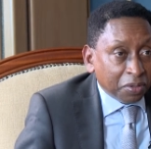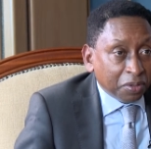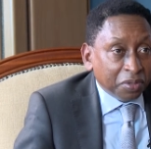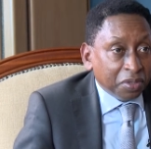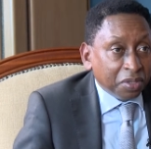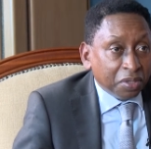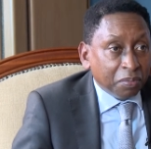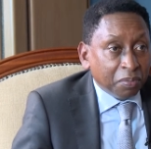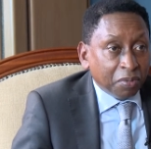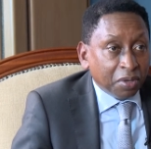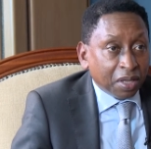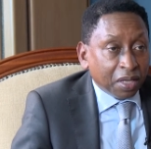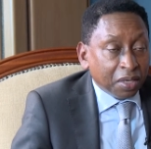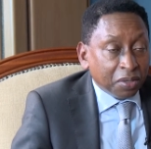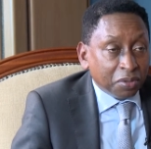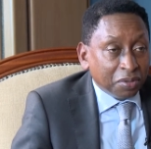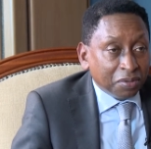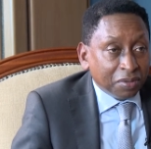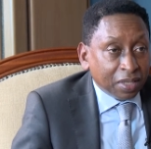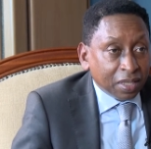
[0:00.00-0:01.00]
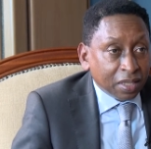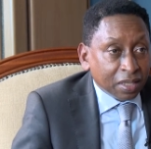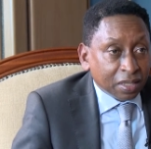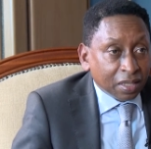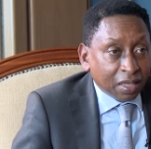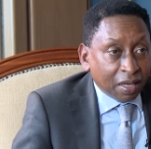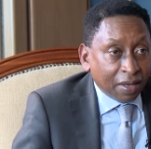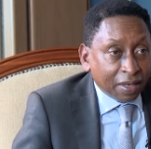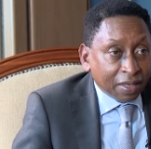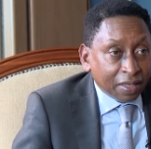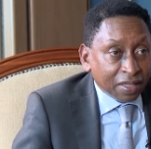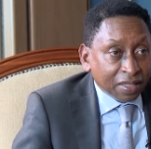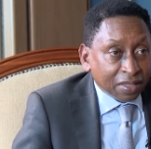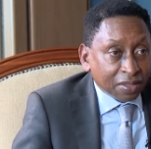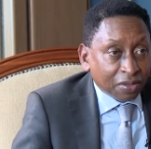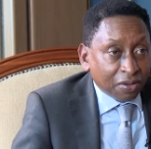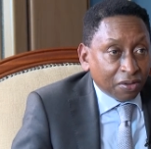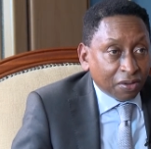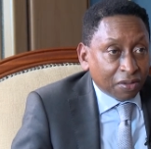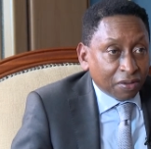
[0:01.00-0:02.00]
don't need more than 2 days
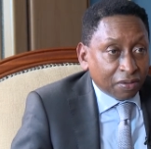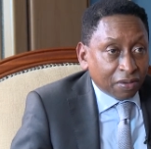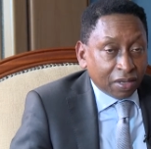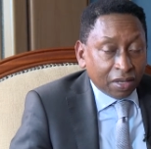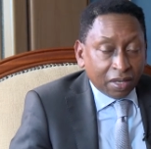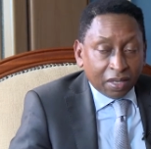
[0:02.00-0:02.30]
nowadays, or 3